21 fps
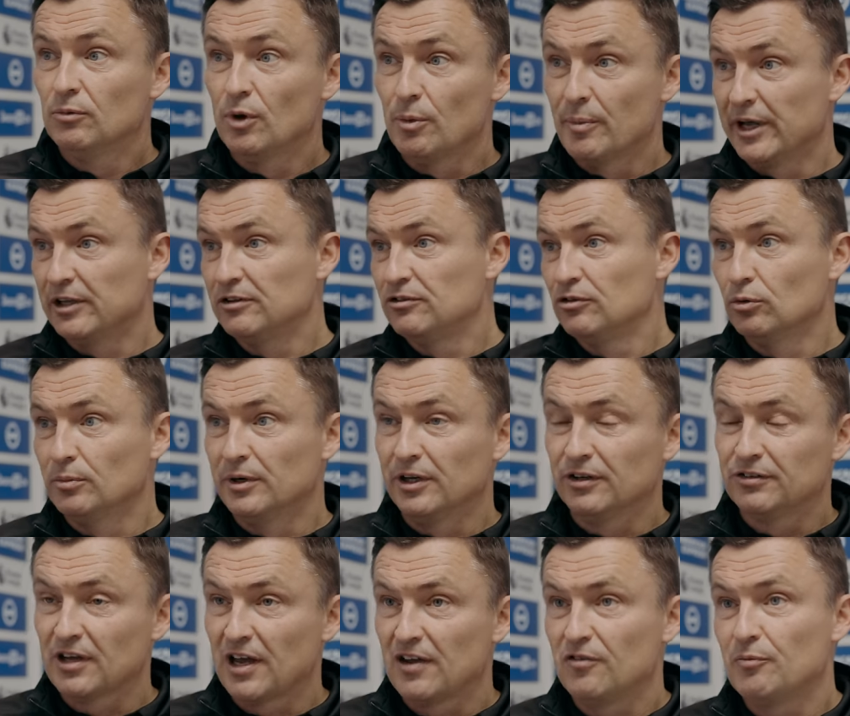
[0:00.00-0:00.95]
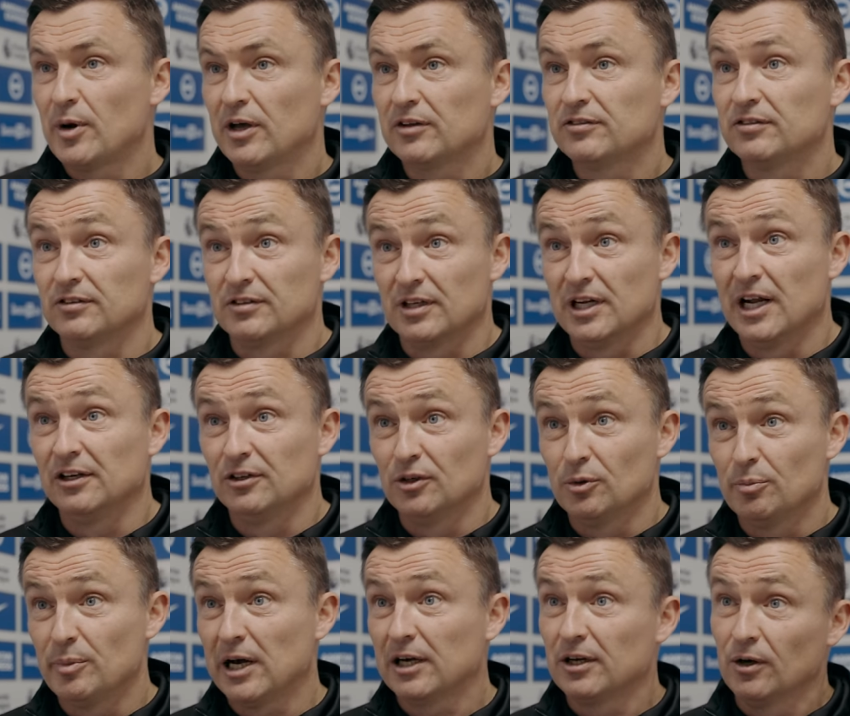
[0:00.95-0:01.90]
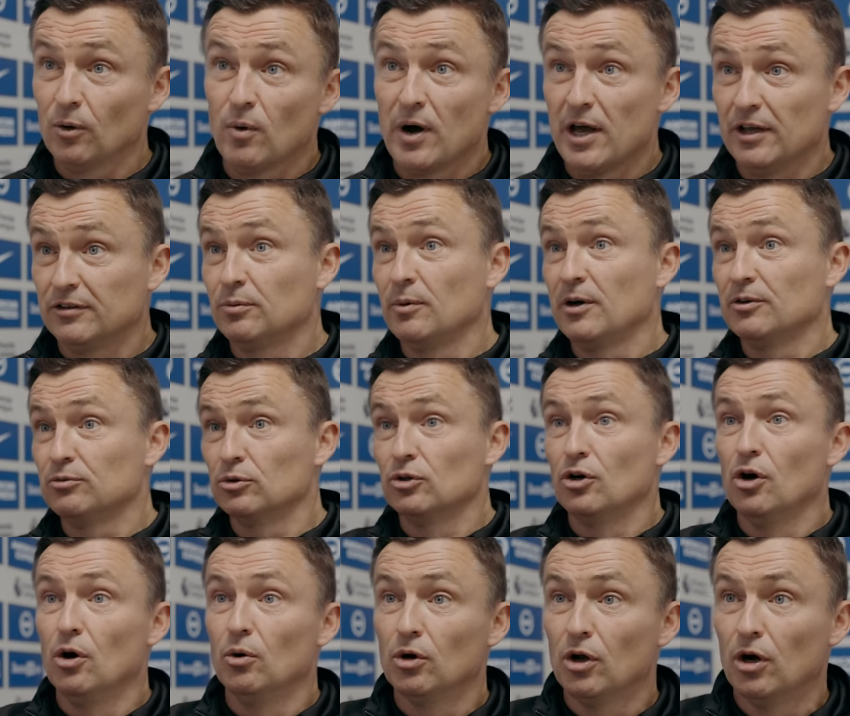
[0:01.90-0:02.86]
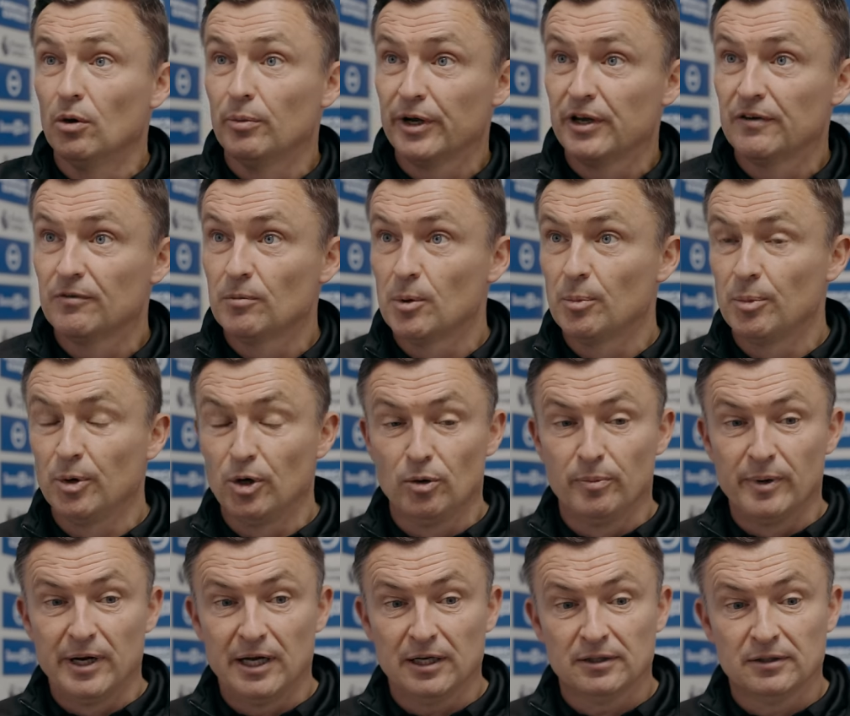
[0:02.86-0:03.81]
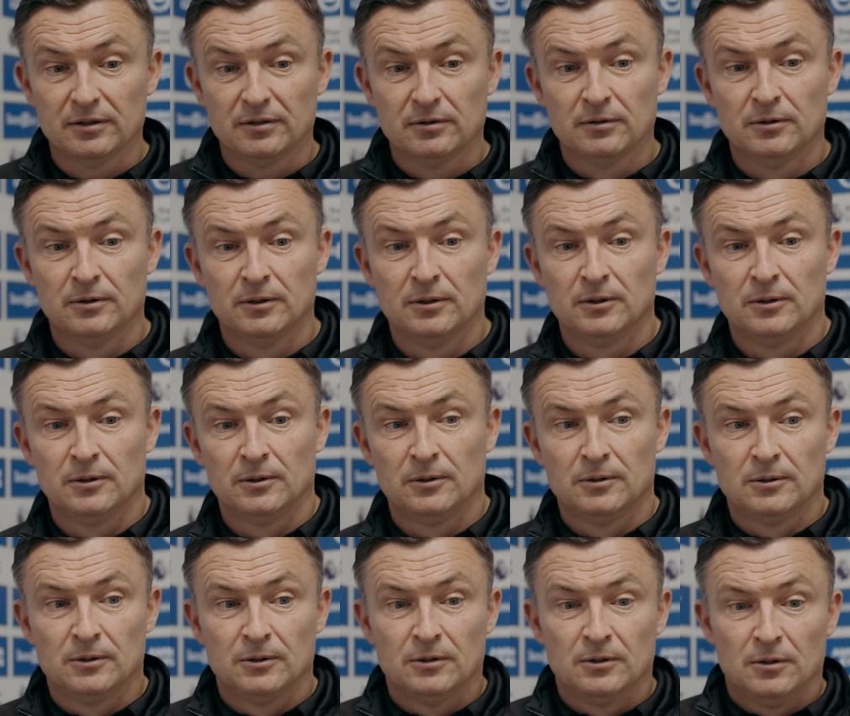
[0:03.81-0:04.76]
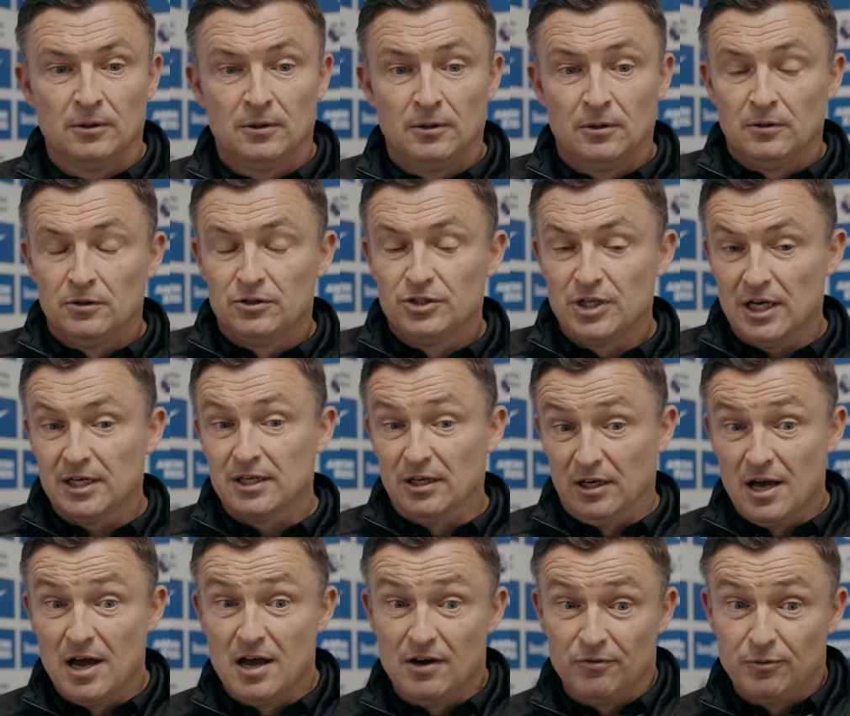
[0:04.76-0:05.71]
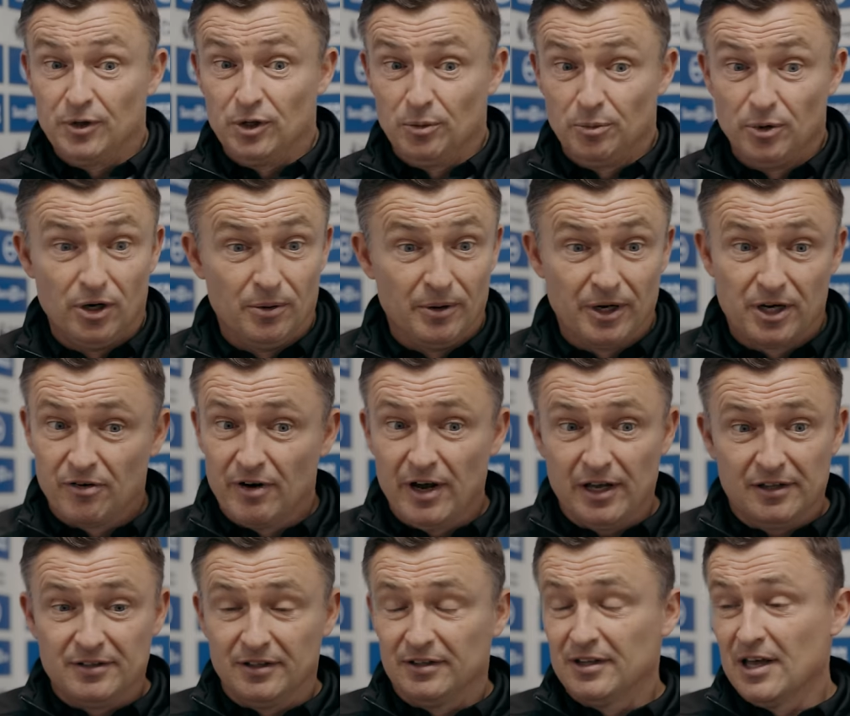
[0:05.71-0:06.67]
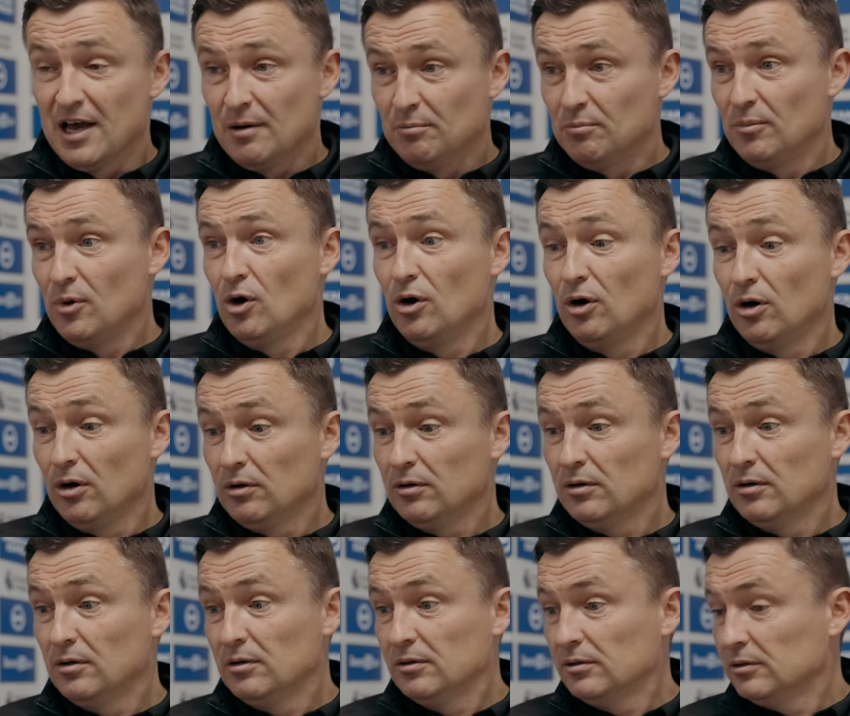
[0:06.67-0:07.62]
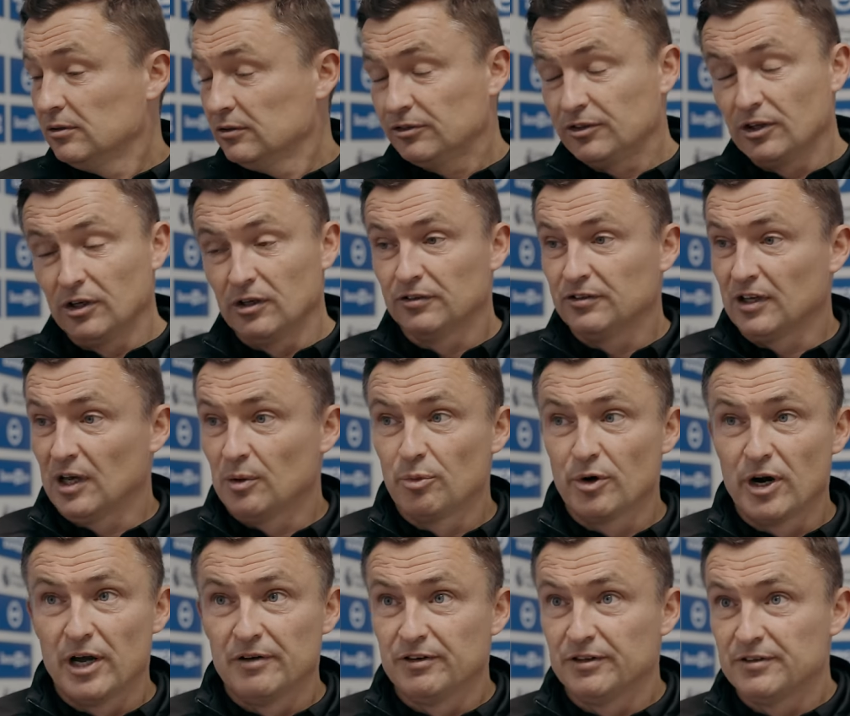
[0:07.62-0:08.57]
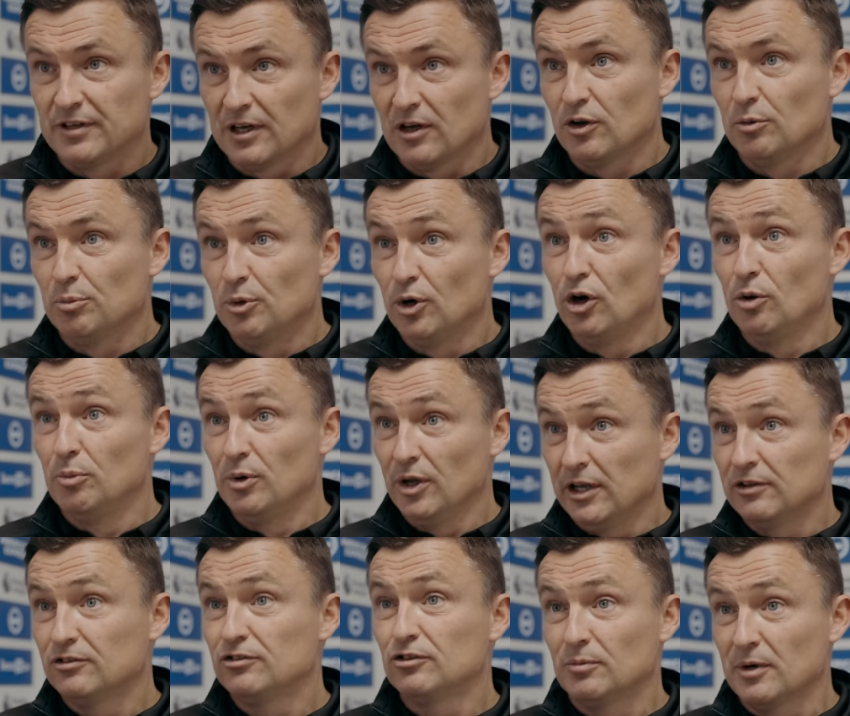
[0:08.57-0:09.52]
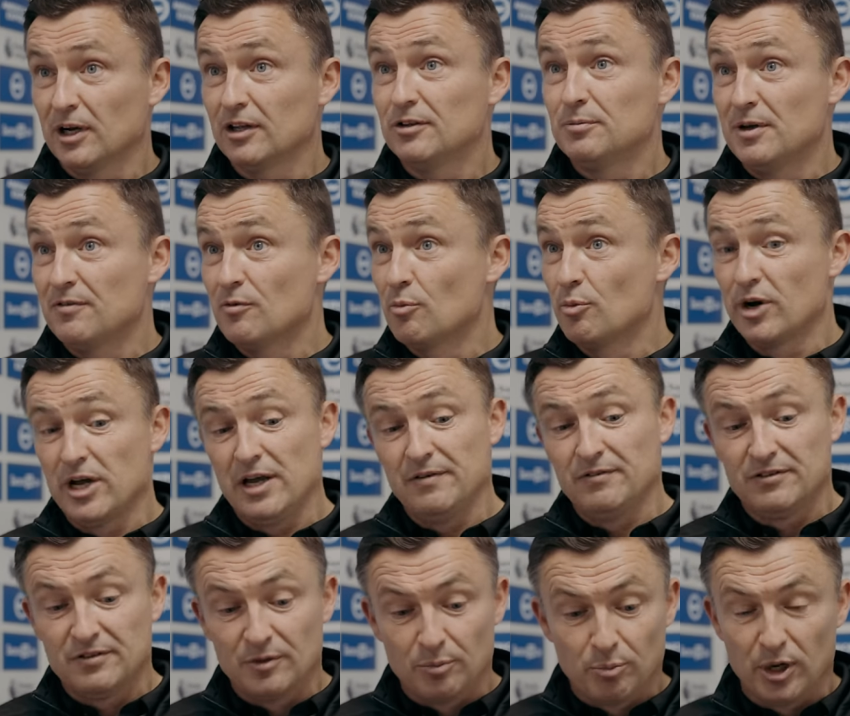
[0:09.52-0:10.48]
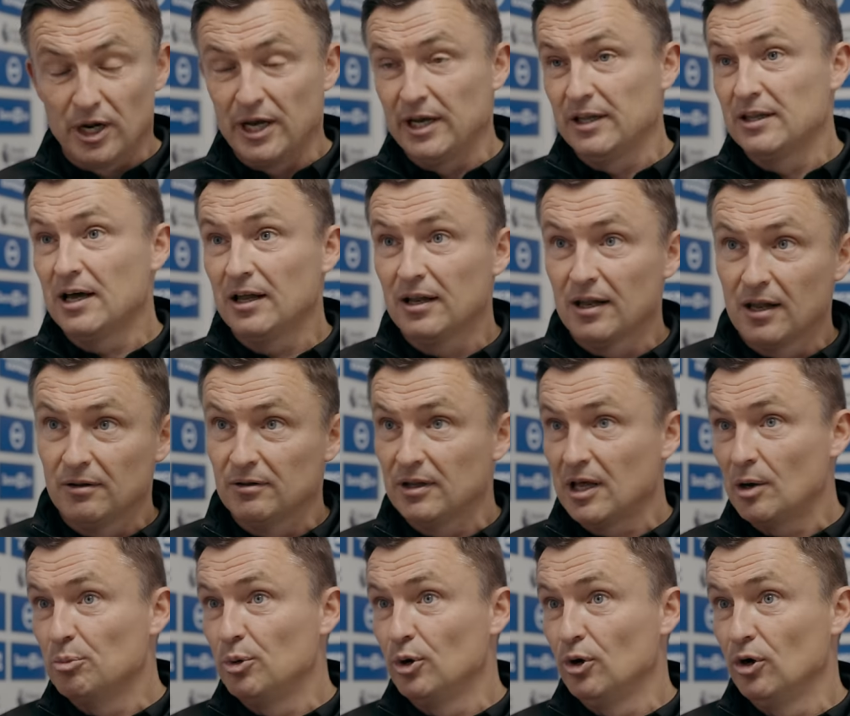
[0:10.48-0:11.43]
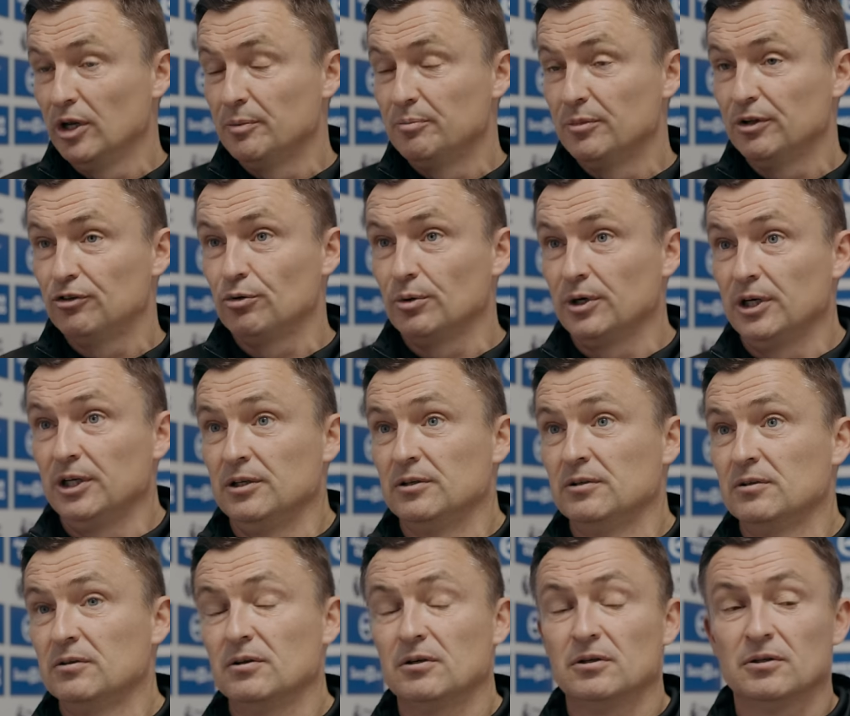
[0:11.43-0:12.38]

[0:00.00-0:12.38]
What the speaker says: we made too many safe passes and ended up back at Wes. Wes would go long, we give him the ball back. Second half with the ball, we corrected that more. Still the same bravery to get on the ball, but then someone had to be even braver to play that ball in between